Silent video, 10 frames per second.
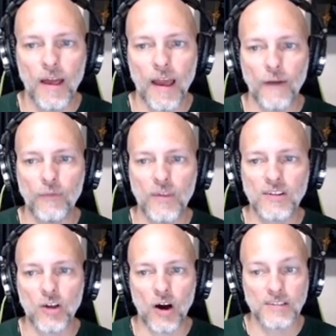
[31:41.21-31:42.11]
If
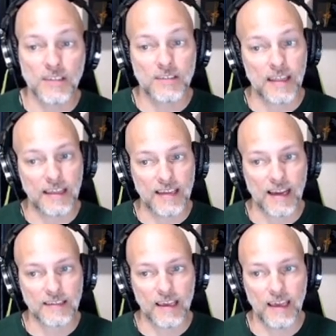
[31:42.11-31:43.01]
this causes the
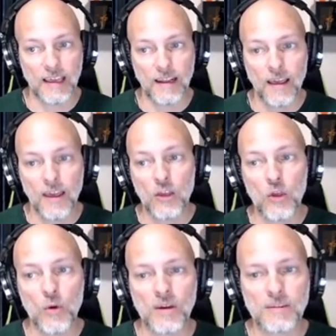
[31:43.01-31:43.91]
attack to hit,
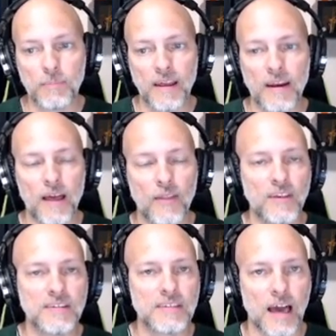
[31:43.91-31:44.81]
you expend the
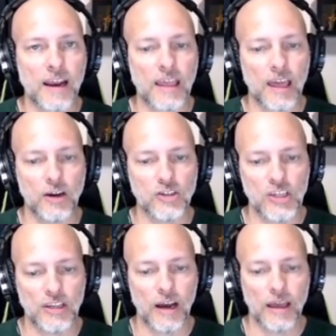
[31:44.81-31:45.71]
psionic energy
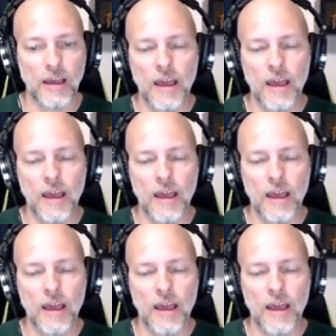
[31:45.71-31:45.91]
die.